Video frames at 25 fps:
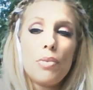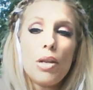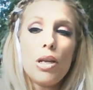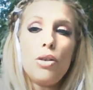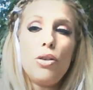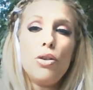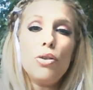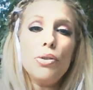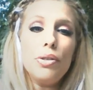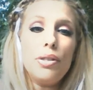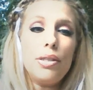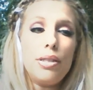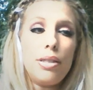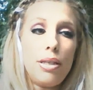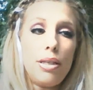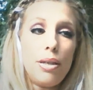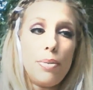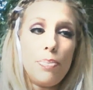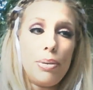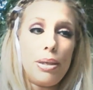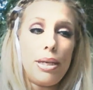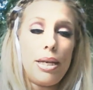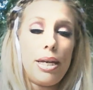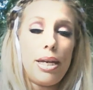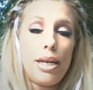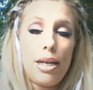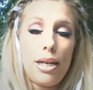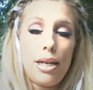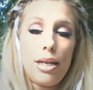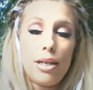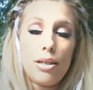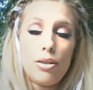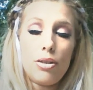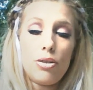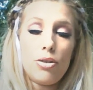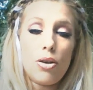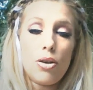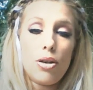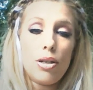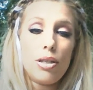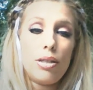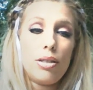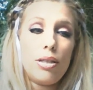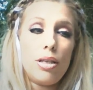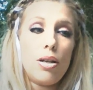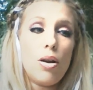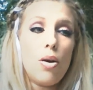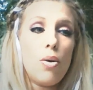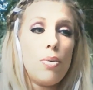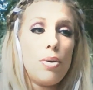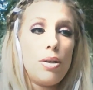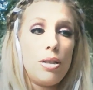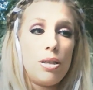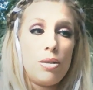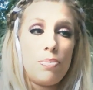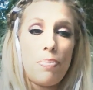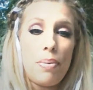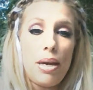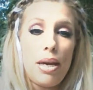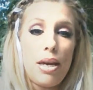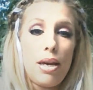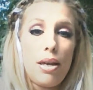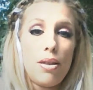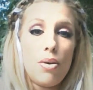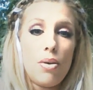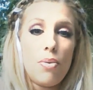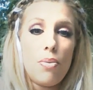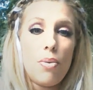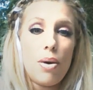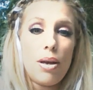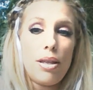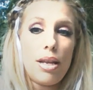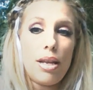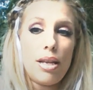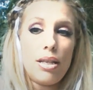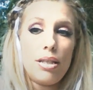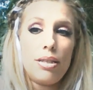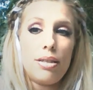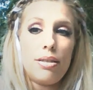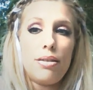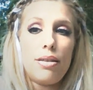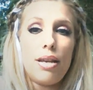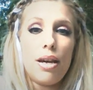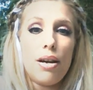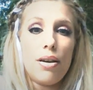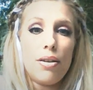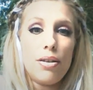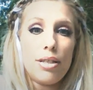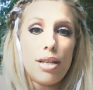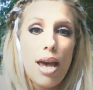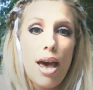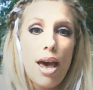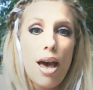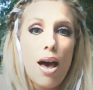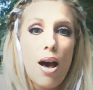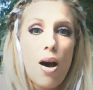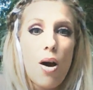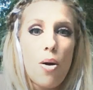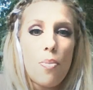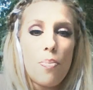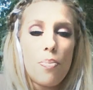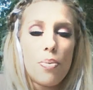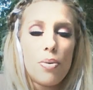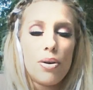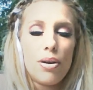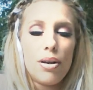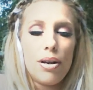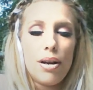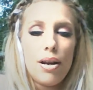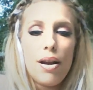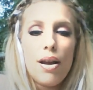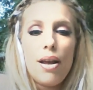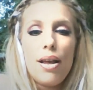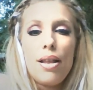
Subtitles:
You'll see a Pleiadian starseed always being the one that's there to help or